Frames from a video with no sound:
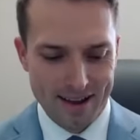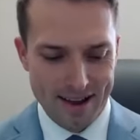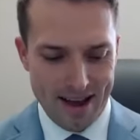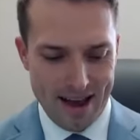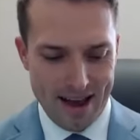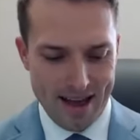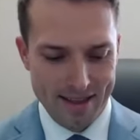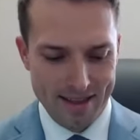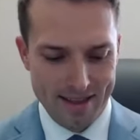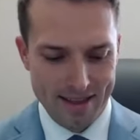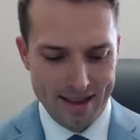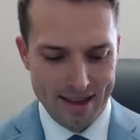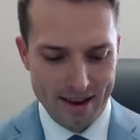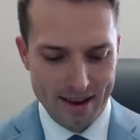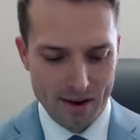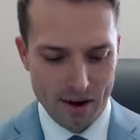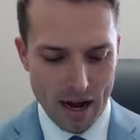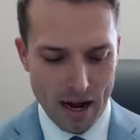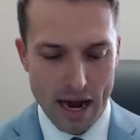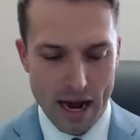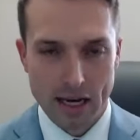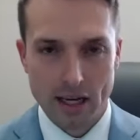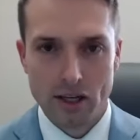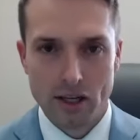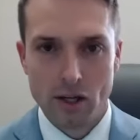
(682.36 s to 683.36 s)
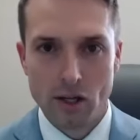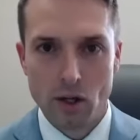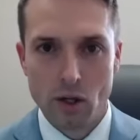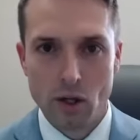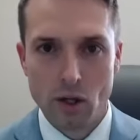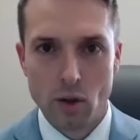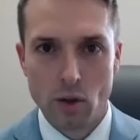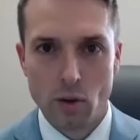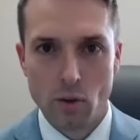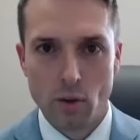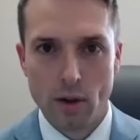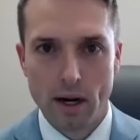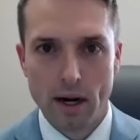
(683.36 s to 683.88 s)
then I
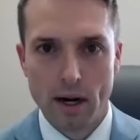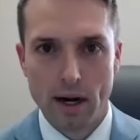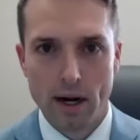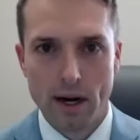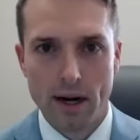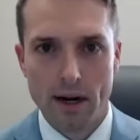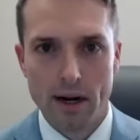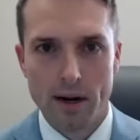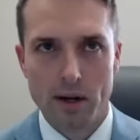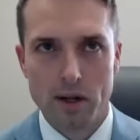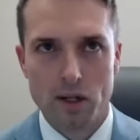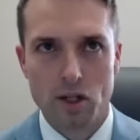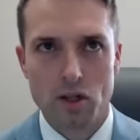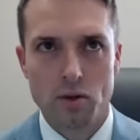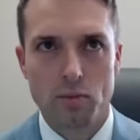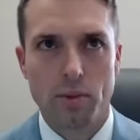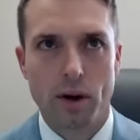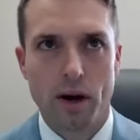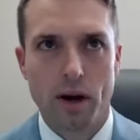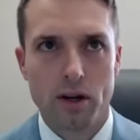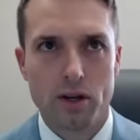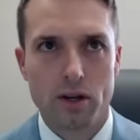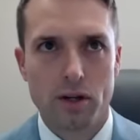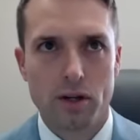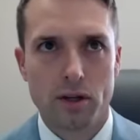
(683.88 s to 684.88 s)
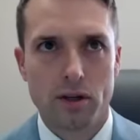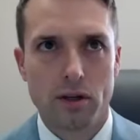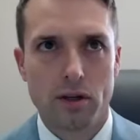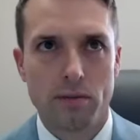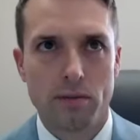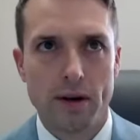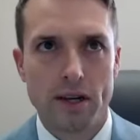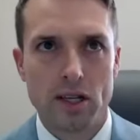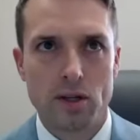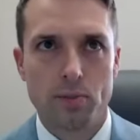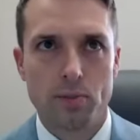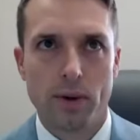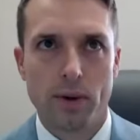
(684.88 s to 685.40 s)
do my
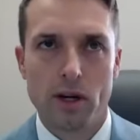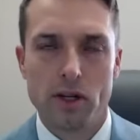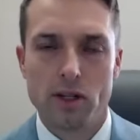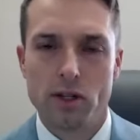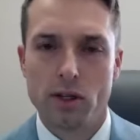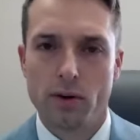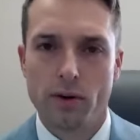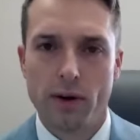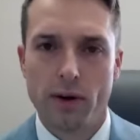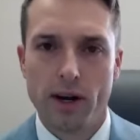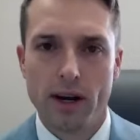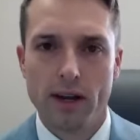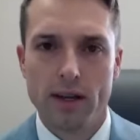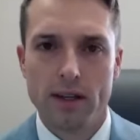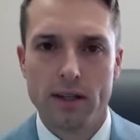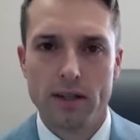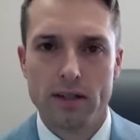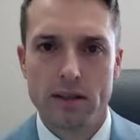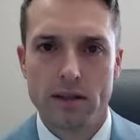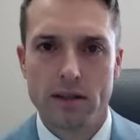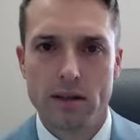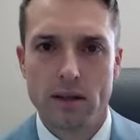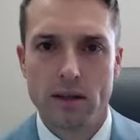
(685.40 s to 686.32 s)
spiritual readings,